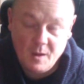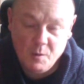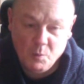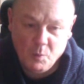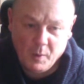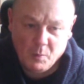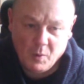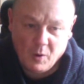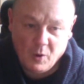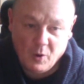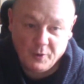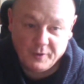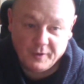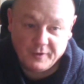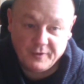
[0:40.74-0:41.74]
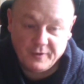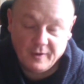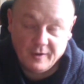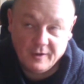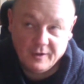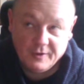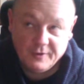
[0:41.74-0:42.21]
we were honoured
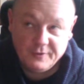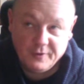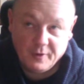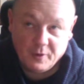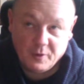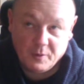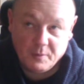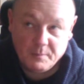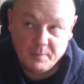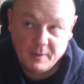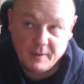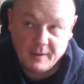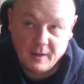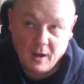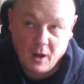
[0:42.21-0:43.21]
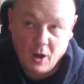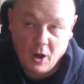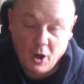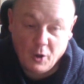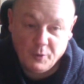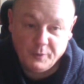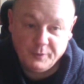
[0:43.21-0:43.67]
to be
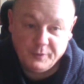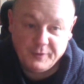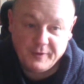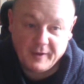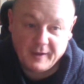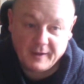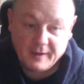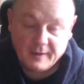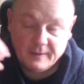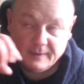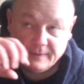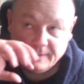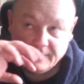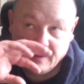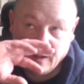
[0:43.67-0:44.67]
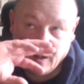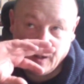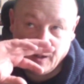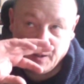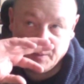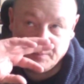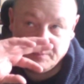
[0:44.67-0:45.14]
hosting
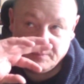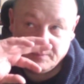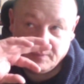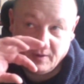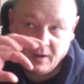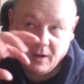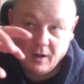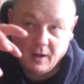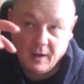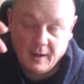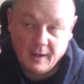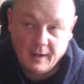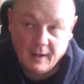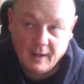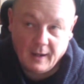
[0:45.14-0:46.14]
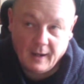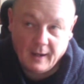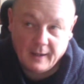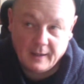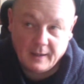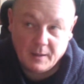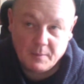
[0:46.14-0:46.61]

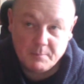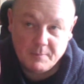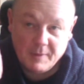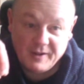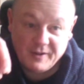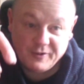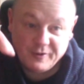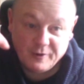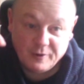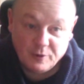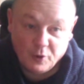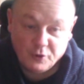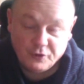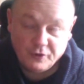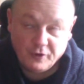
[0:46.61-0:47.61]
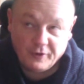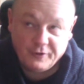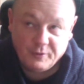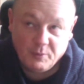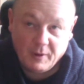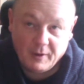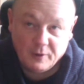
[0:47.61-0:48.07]
a medicine lodge, a
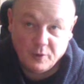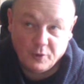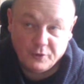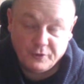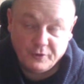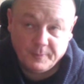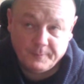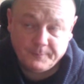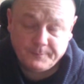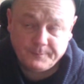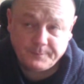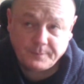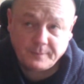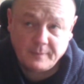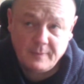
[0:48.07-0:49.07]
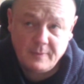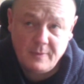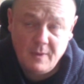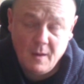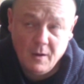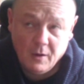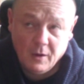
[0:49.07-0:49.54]
sweat lodge,
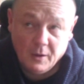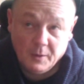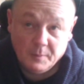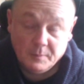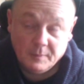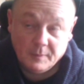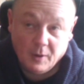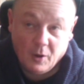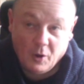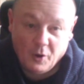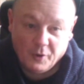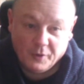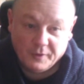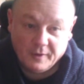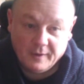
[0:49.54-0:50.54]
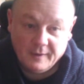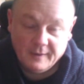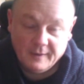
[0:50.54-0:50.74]
on